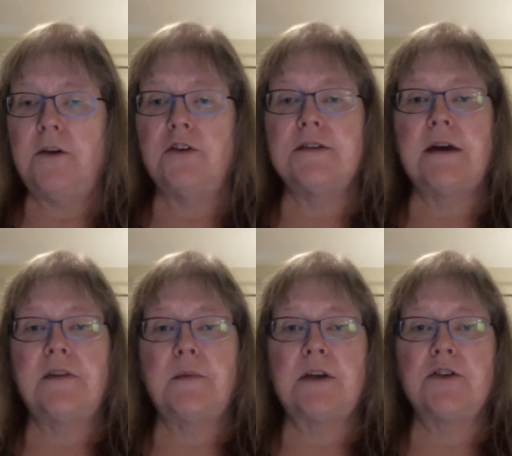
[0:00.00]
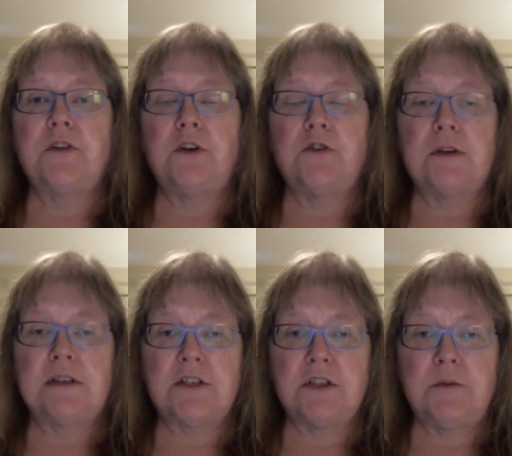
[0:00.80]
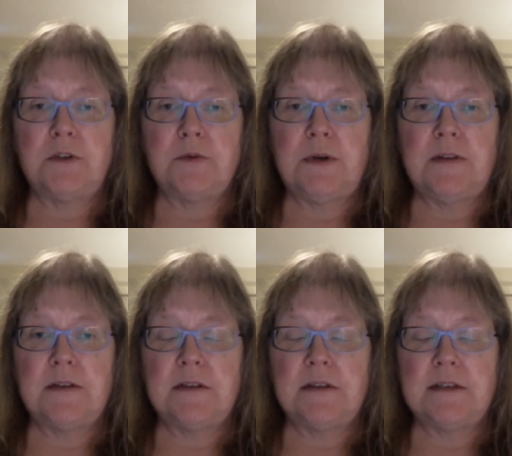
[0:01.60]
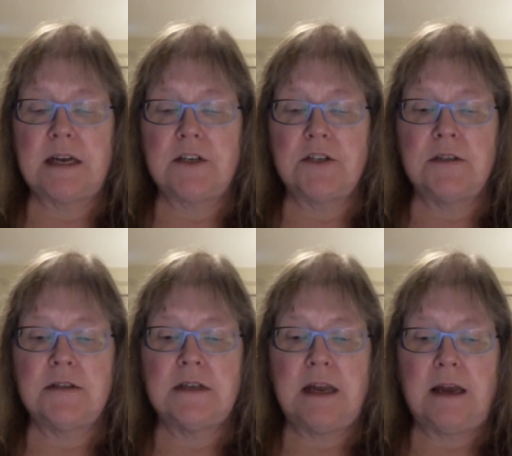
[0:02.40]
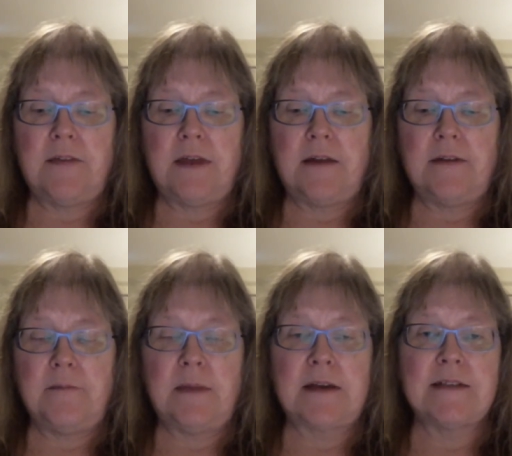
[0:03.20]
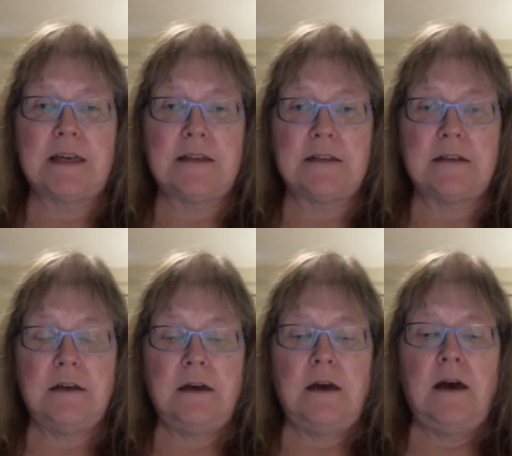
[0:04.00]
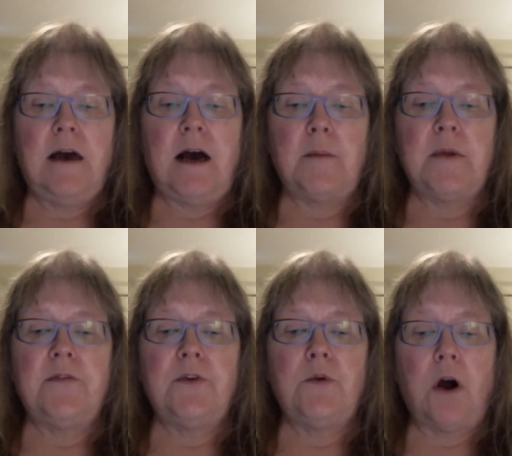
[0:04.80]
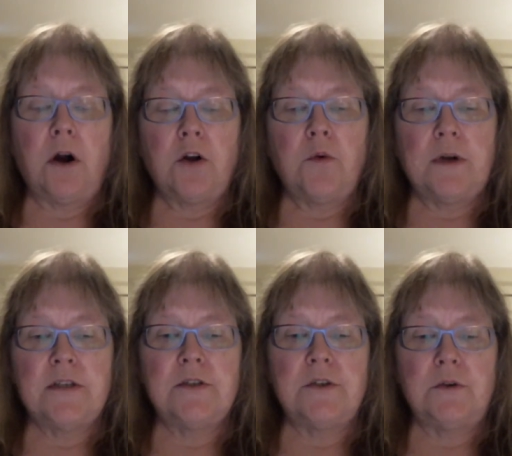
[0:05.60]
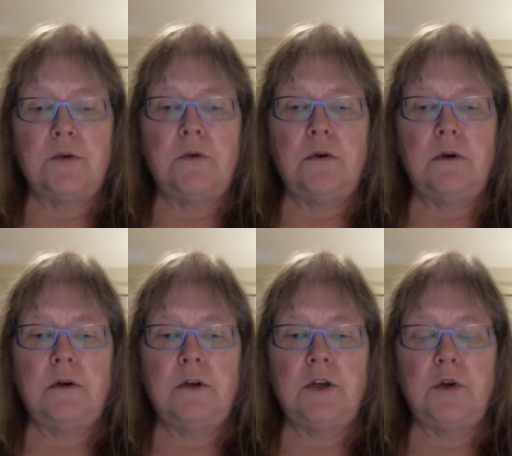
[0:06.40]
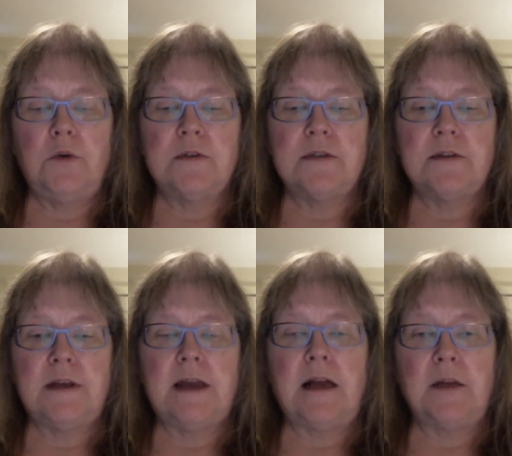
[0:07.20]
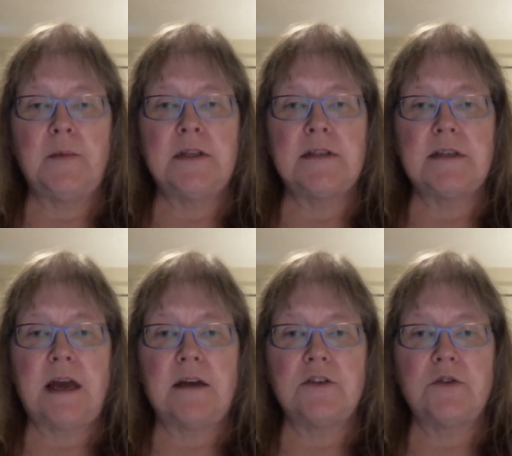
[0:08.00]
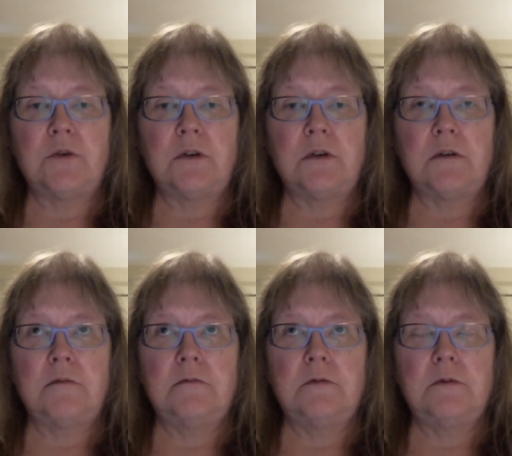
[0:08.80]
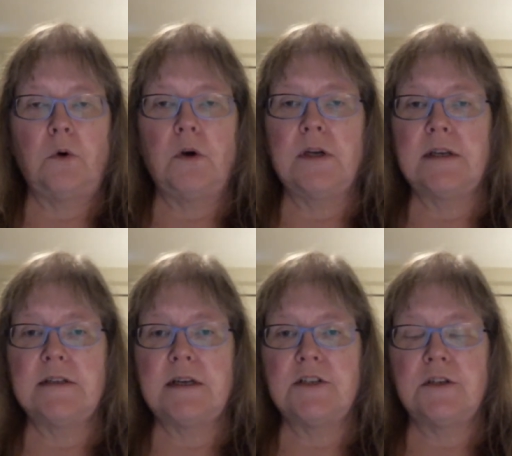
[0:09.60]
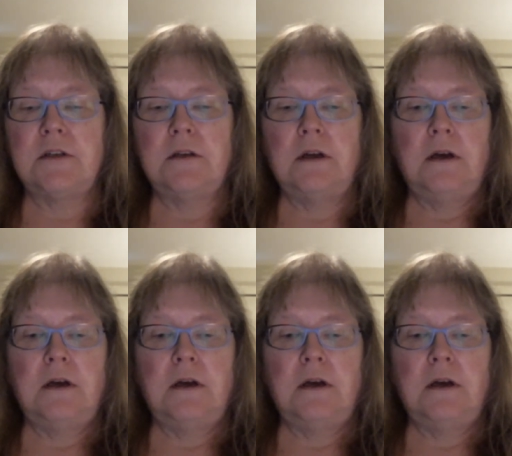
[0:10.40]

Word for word: You just have to make sure that you transition between this, the sections and that it makes sense. Um, if you are going to use the elements as your organization.